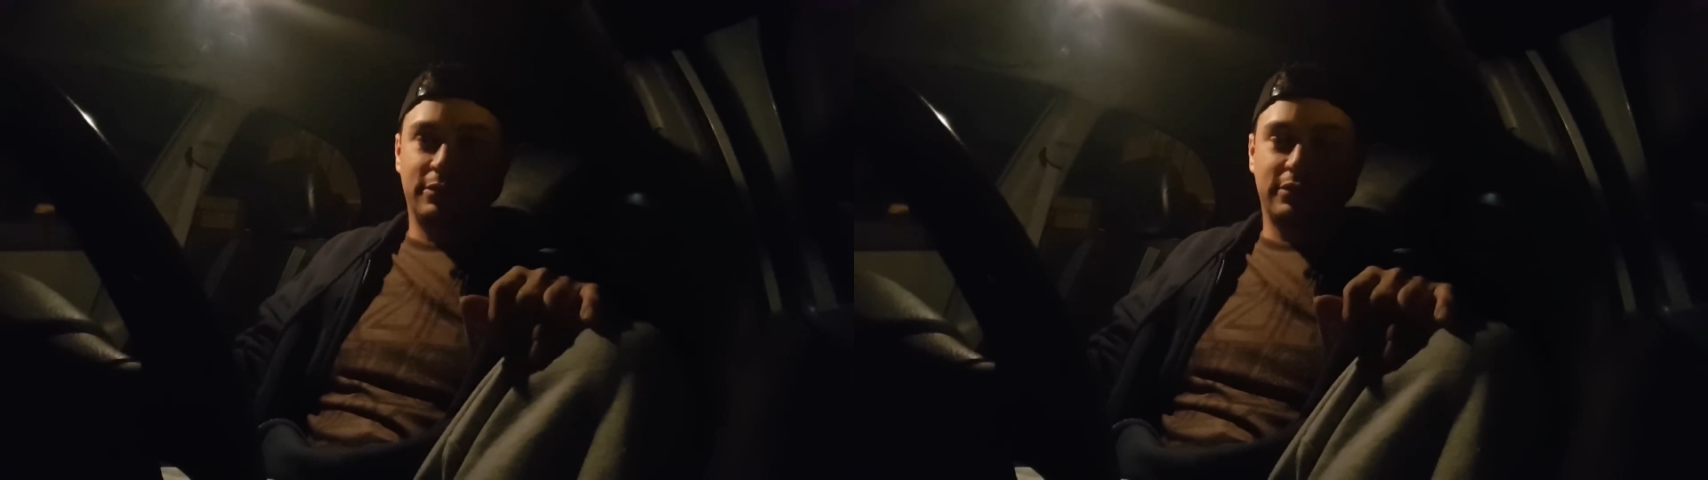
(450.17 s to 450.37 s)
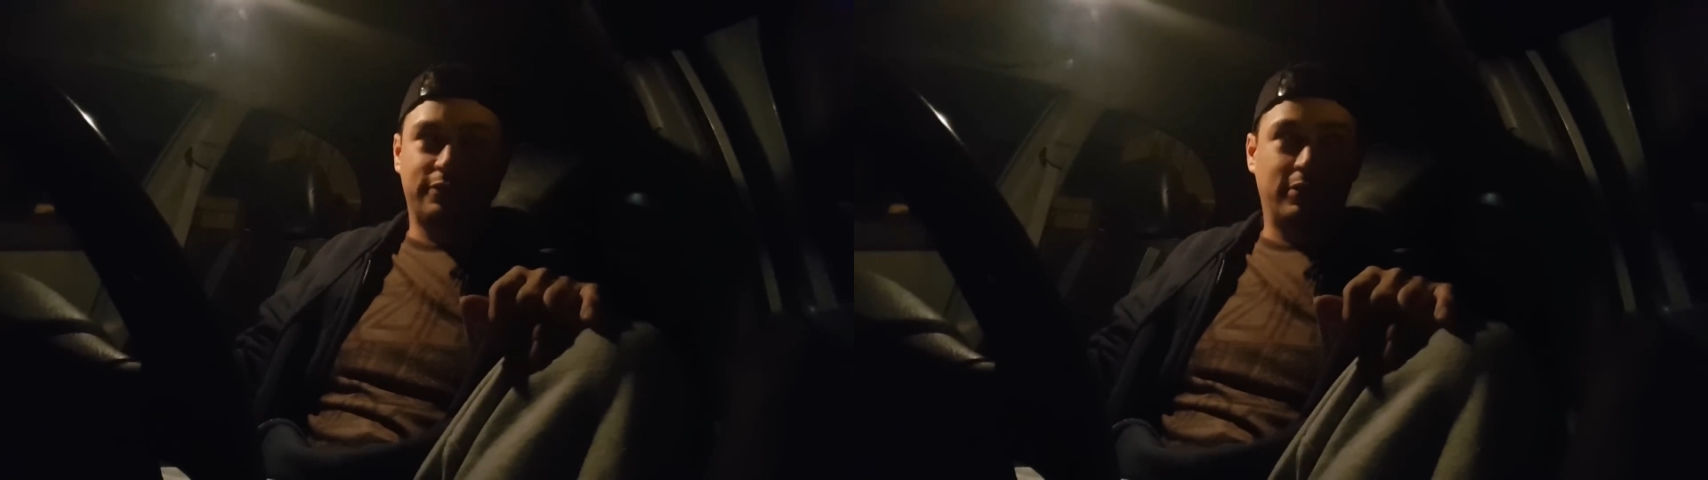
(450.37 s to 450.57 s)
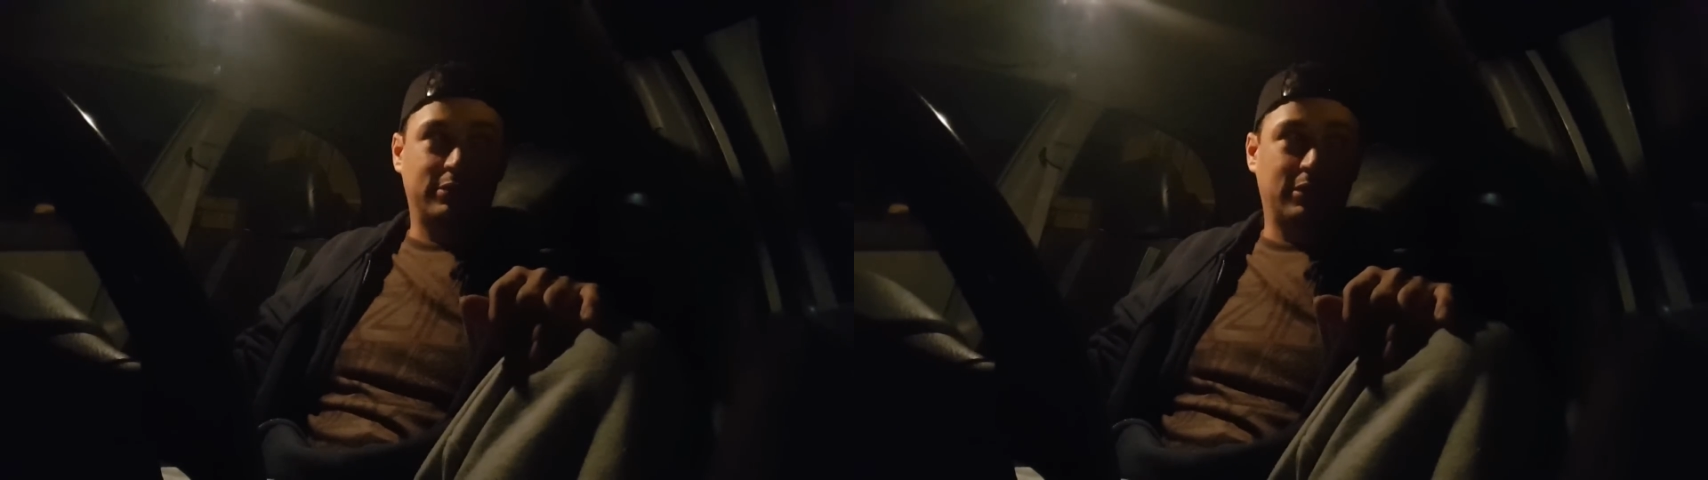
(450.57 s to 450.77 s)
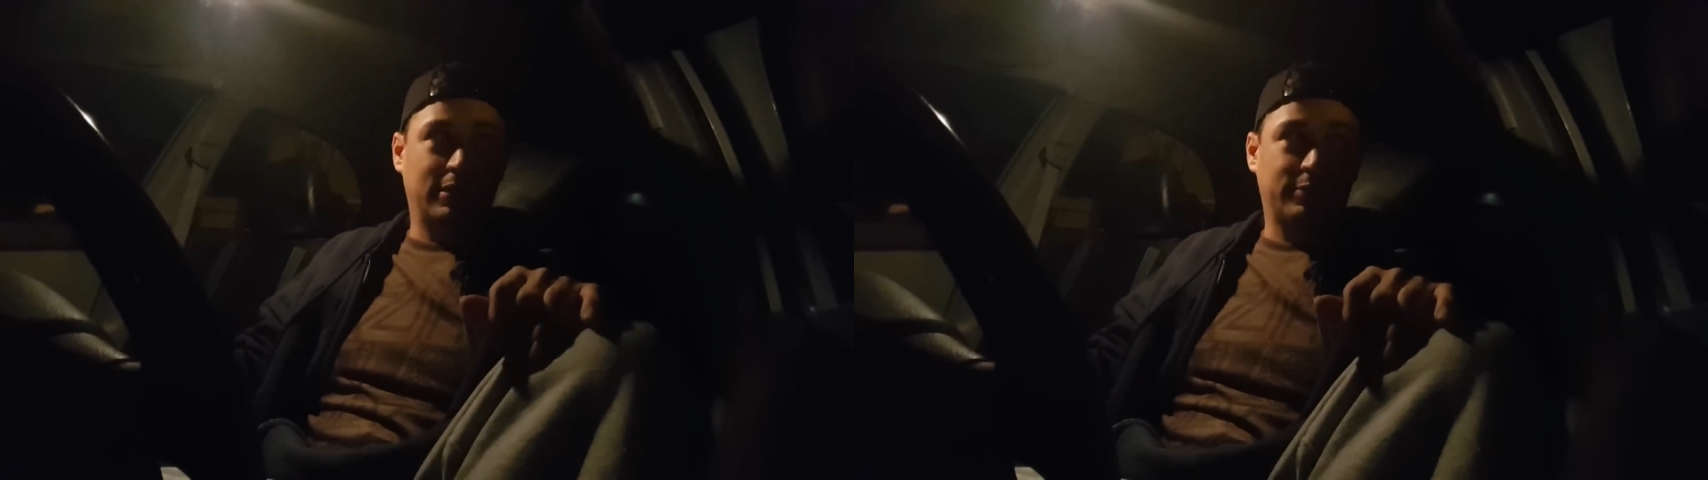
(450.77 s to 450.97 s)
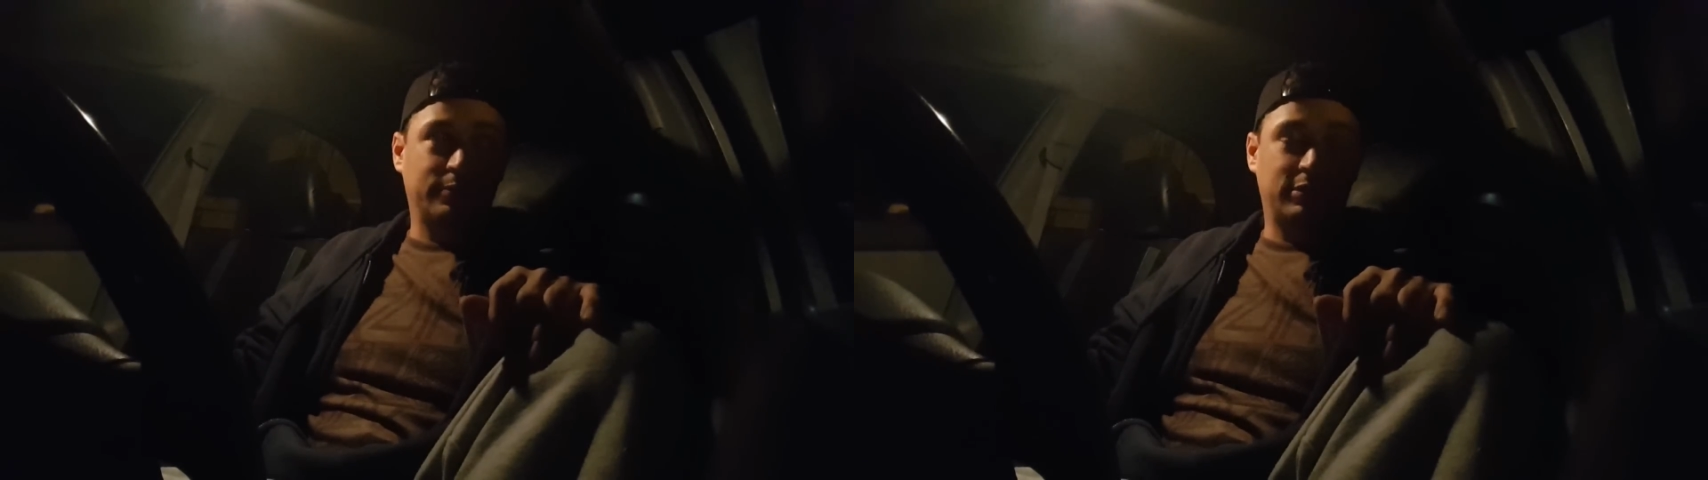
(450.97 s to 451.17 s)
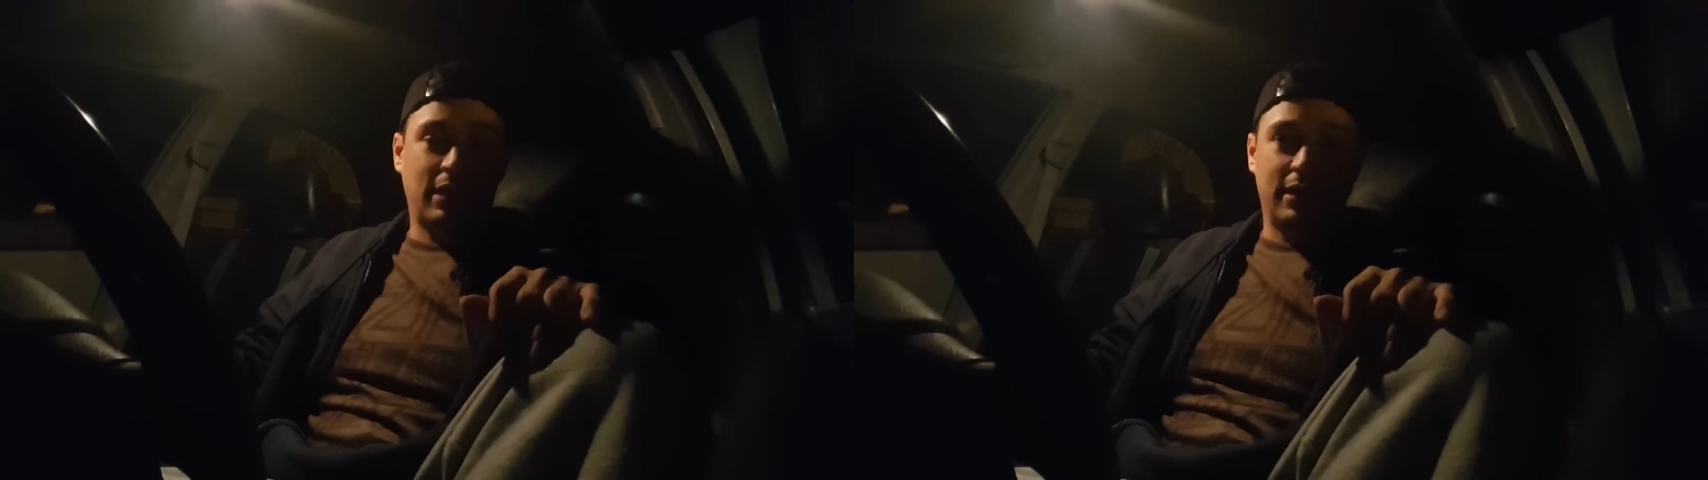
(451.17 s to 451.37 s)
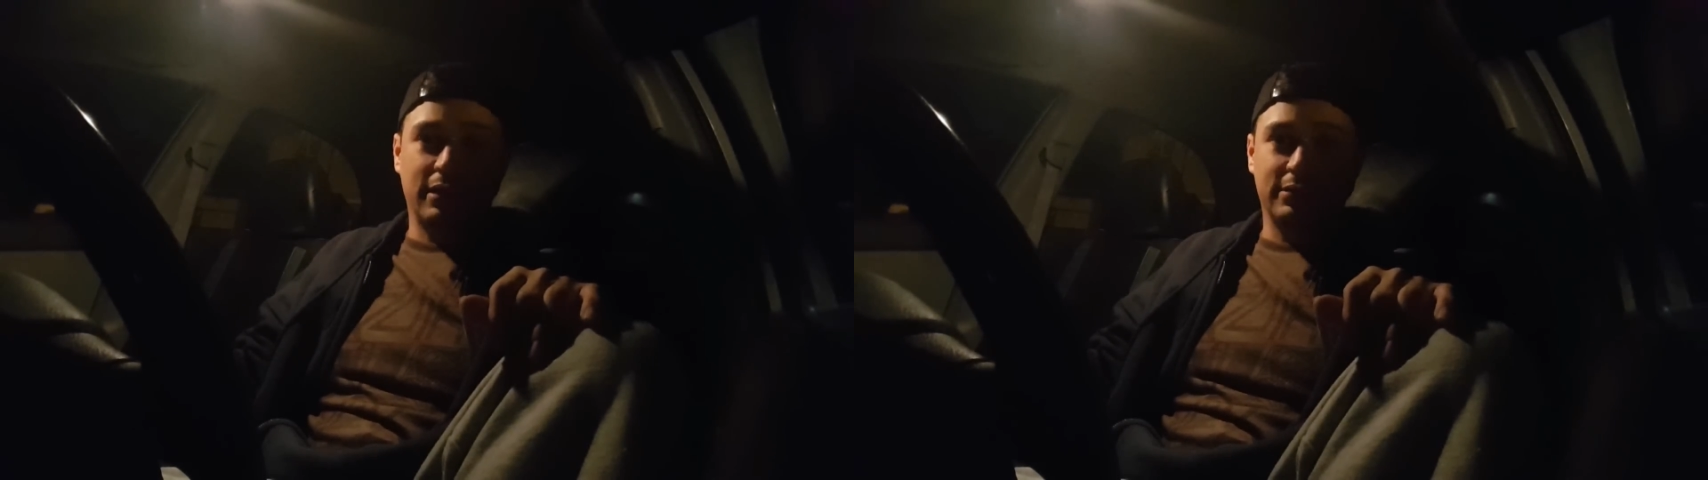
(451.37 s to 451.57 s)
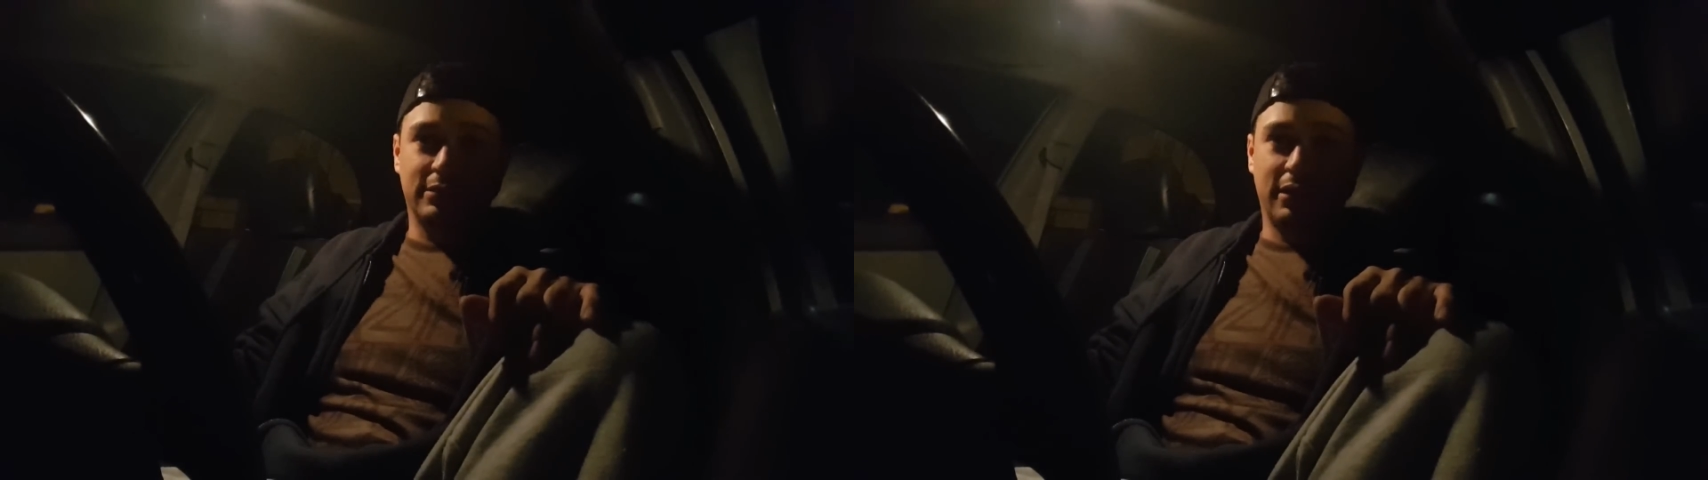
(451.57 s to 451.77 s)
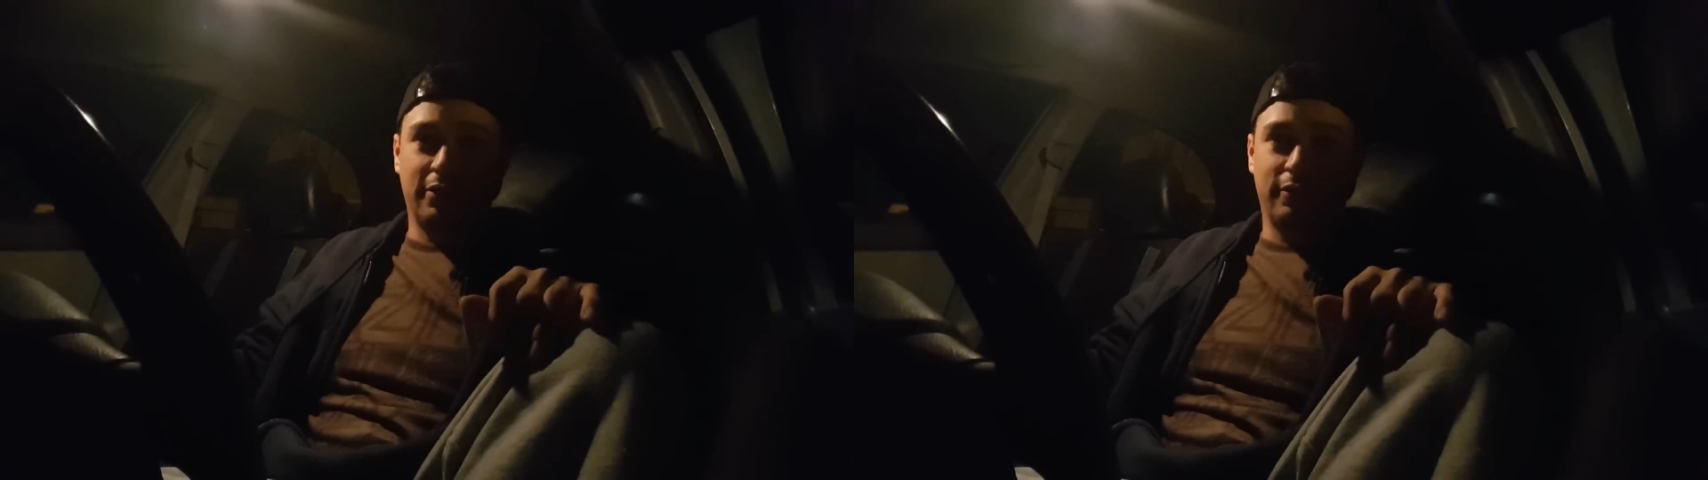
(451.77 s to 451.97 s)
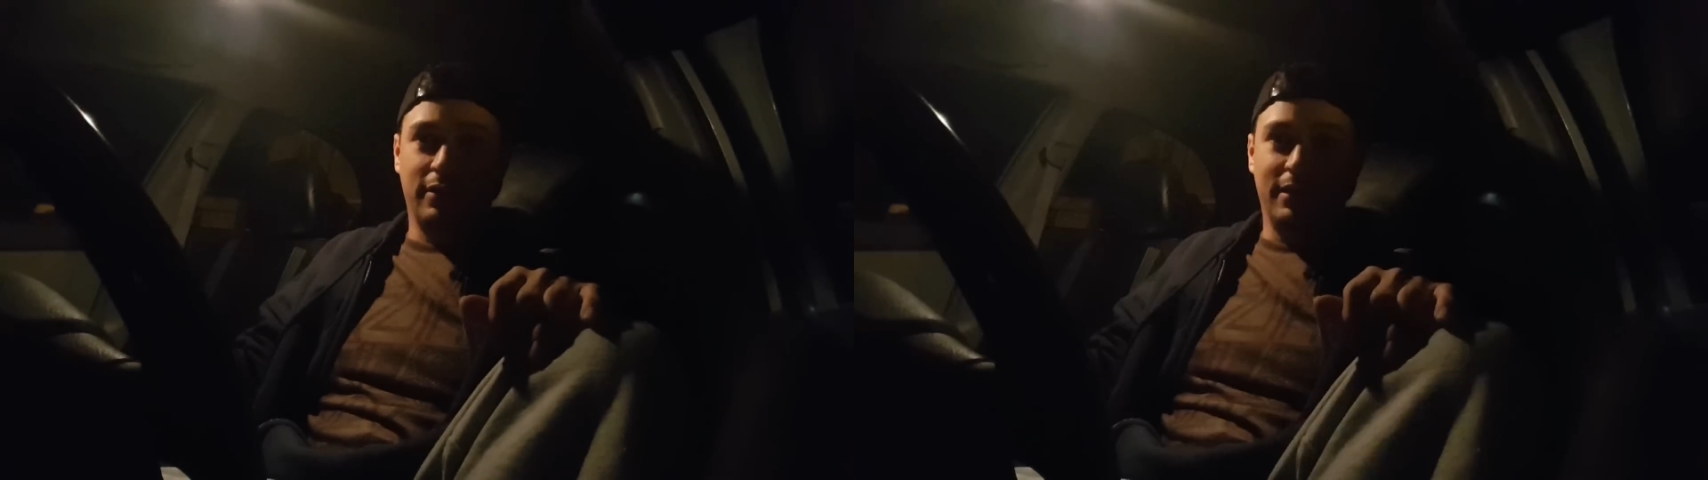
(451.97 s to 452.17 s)
just finishing up some chatting and
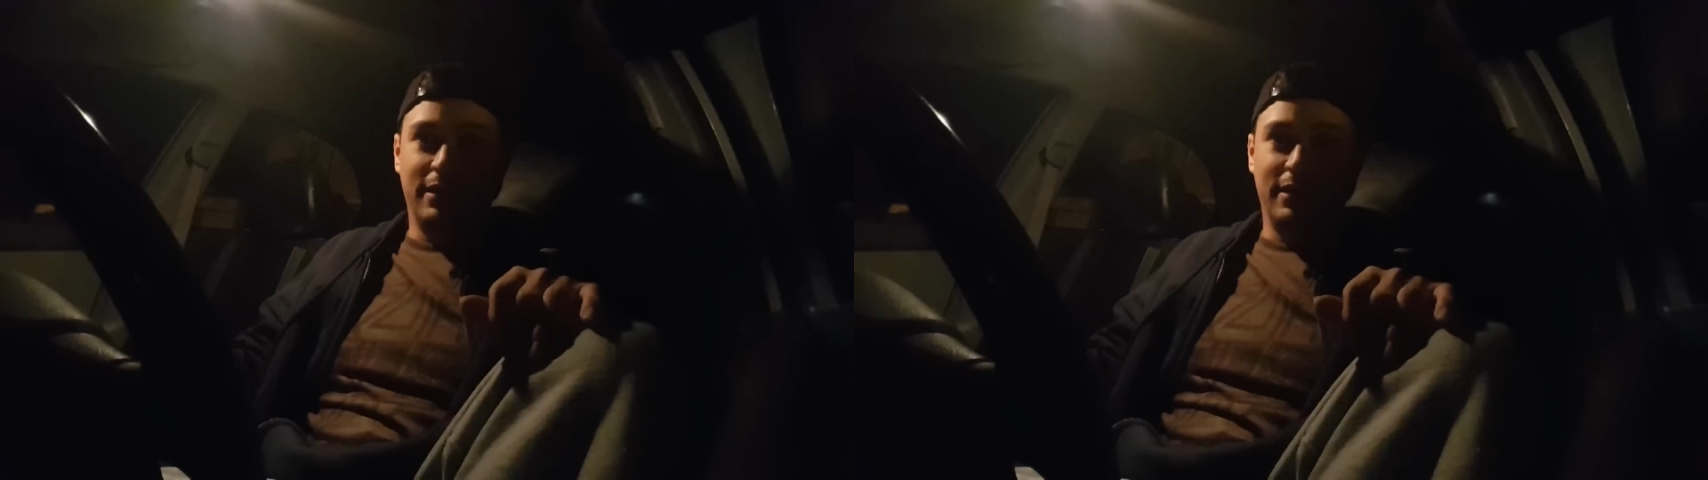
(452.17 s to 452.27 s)
stuff.